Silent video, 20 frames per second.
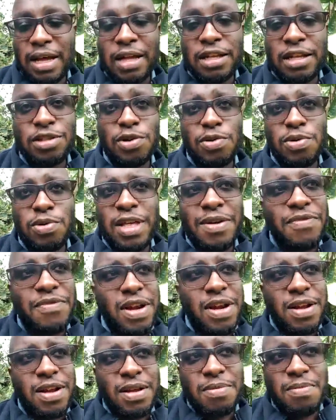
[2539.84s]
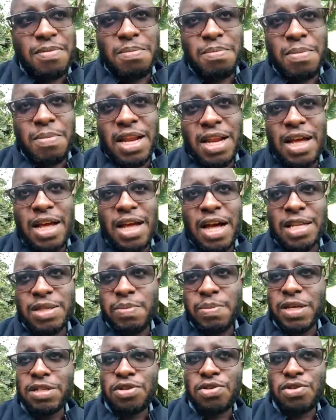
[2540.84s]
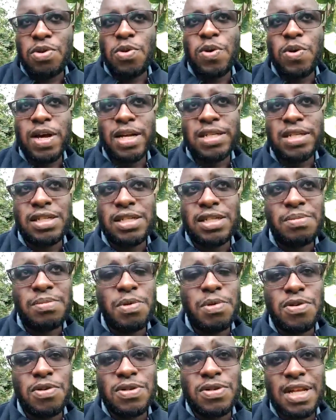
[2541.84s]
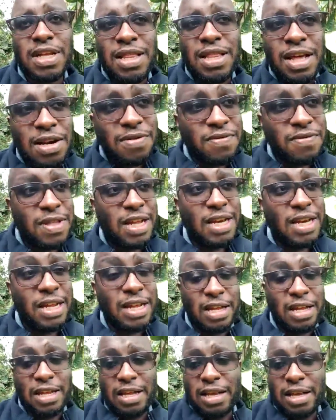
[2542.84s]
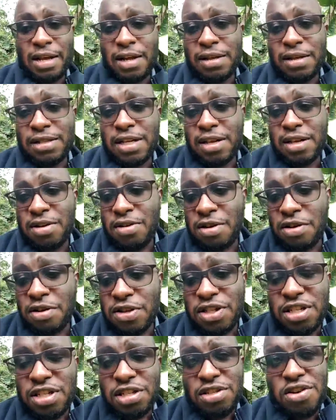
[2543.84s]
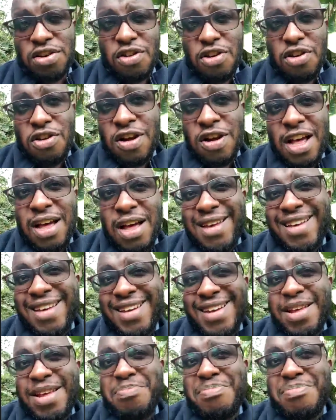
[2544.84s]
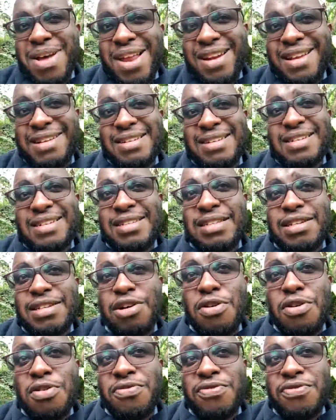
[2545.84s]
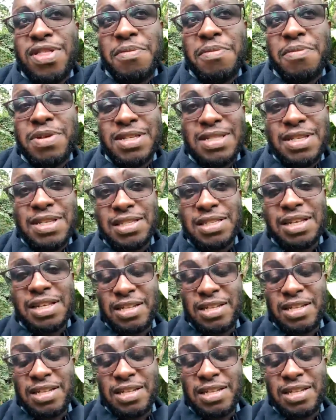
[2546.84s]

So there are very many aspects to look at it because at the end of the day, technology is no longer independent of the business.